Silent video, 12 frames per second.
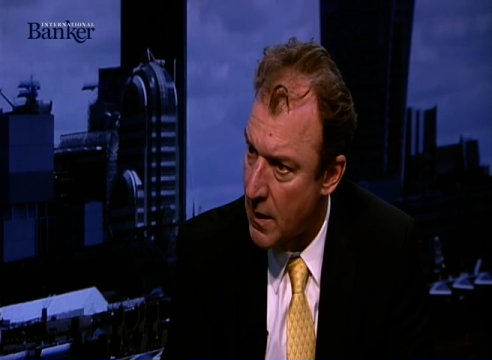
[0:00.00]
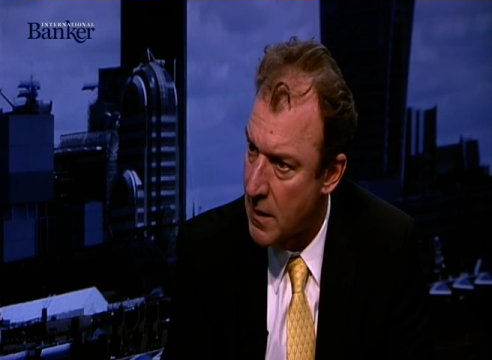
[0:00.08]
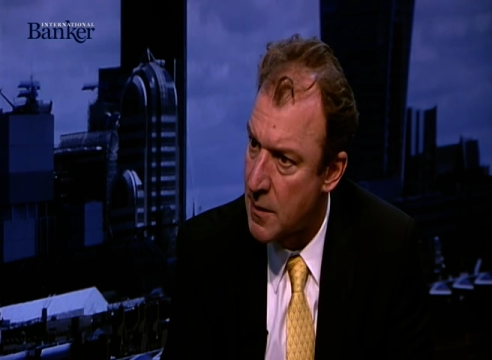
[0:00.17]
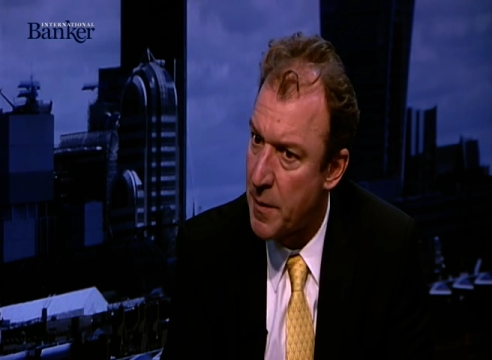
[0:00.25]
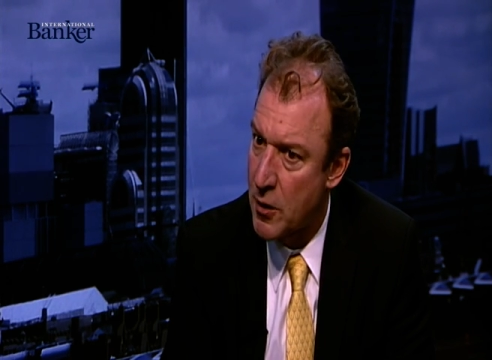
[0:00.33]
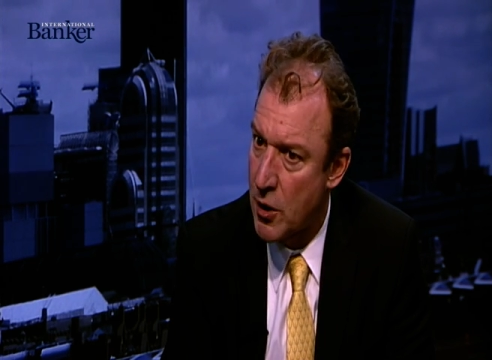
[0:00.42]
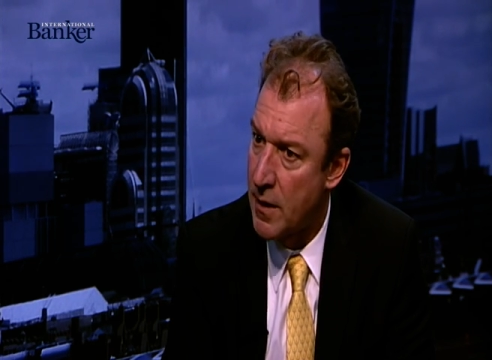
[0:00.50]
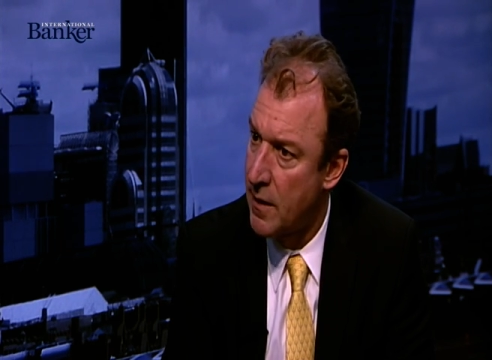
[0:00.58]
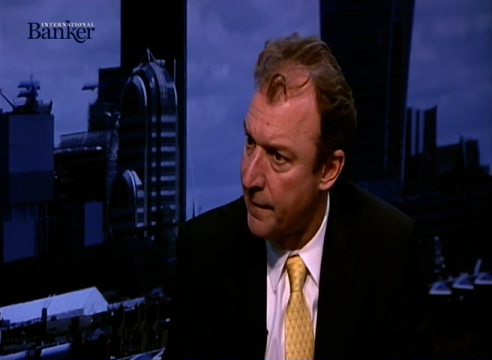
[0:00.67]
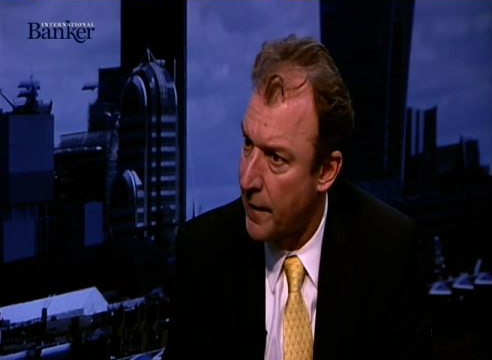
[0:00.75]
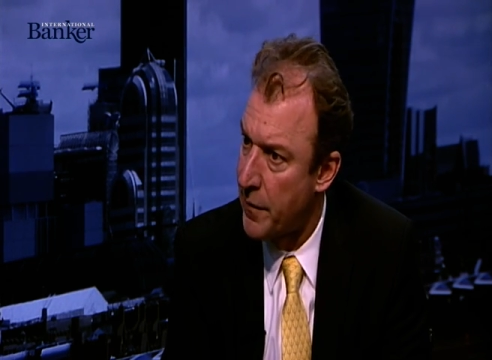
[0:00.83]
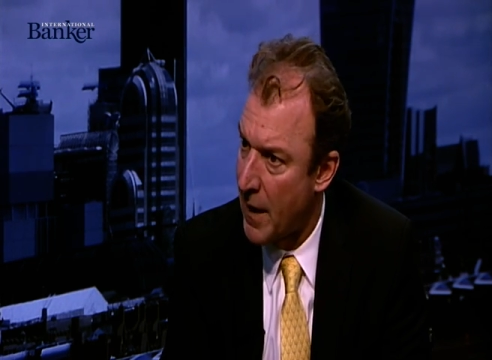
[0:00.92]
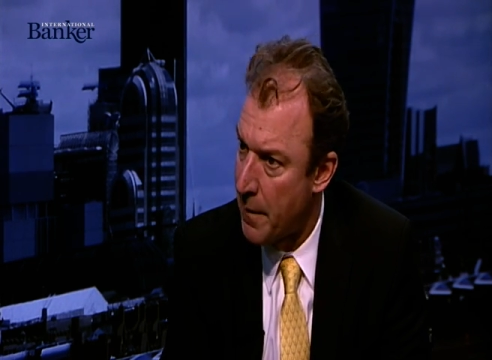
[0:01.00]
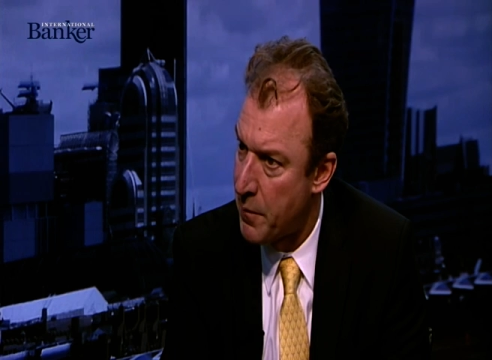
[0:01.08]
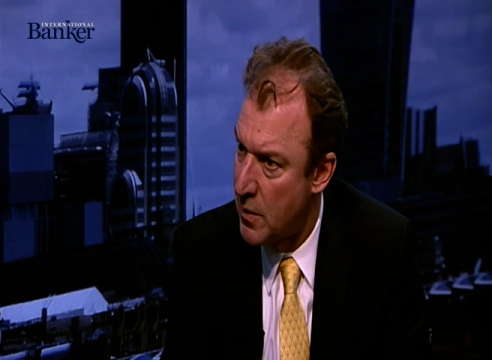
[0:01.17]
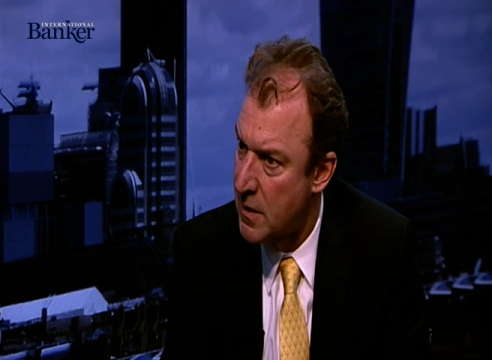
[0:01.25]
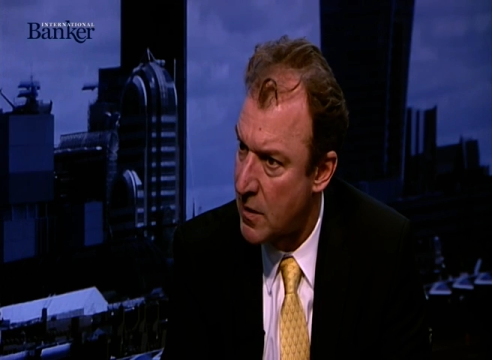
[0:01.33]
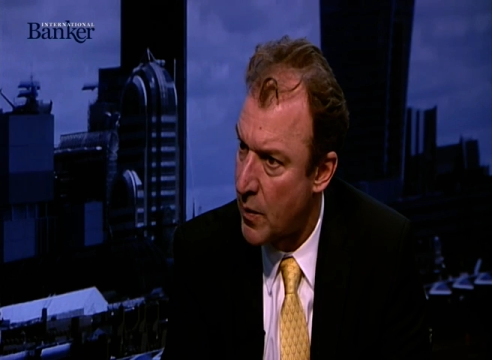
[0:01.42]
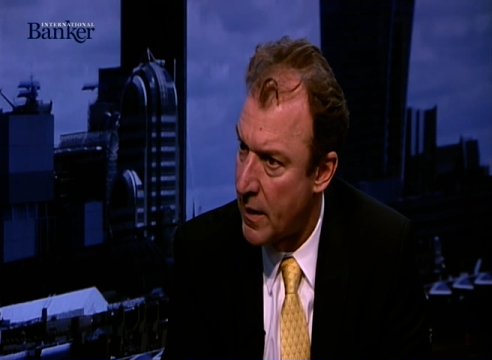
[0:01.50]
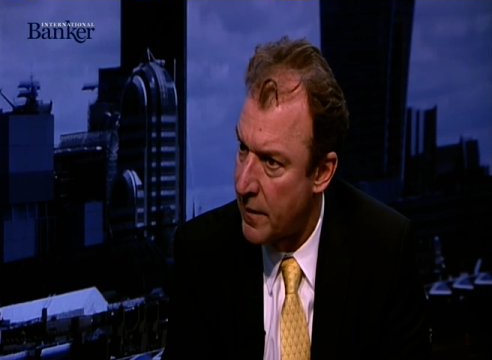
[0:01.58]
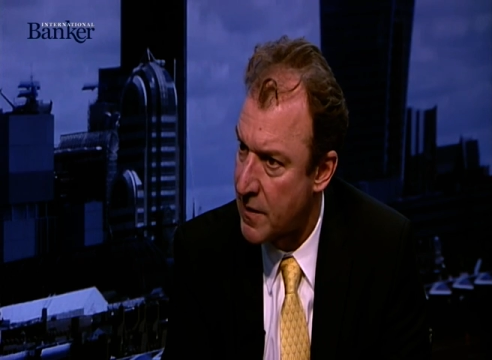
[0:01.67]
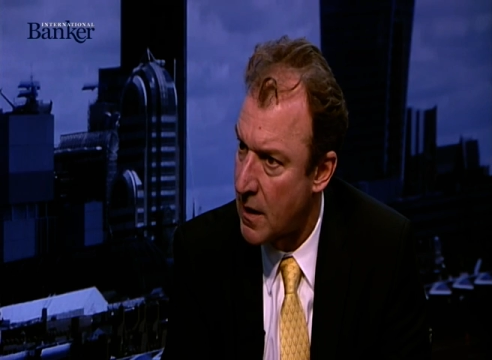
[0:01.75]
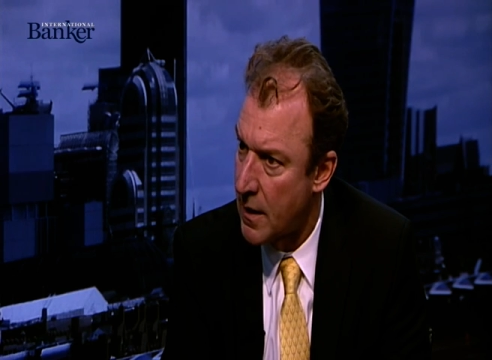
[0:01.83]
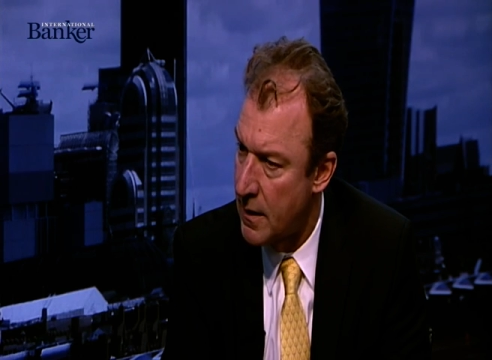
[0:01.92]
especially in the fund
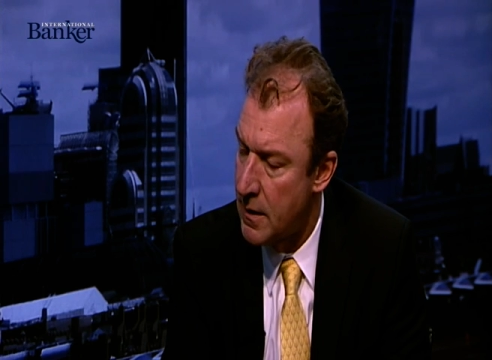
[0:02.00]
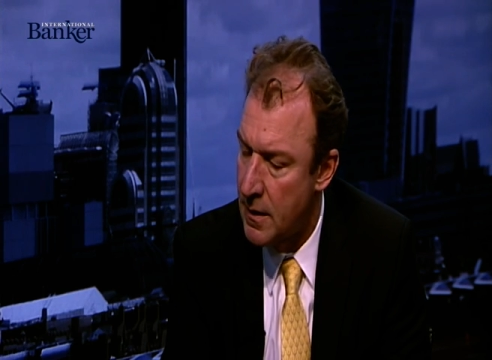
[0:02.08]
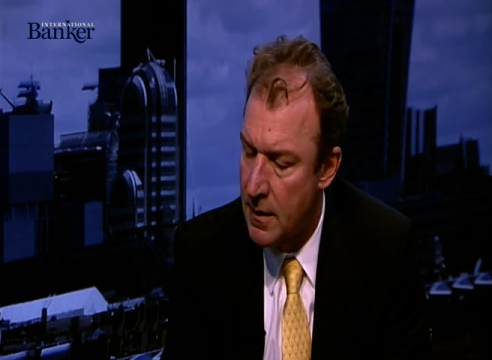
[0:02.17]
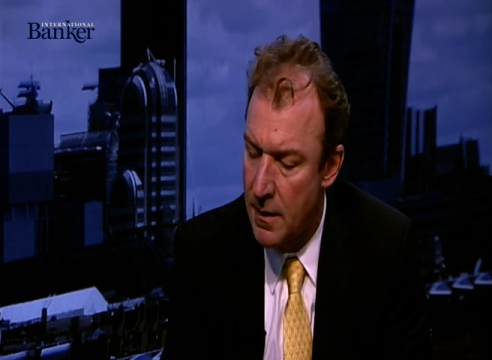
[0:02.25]
administrative side,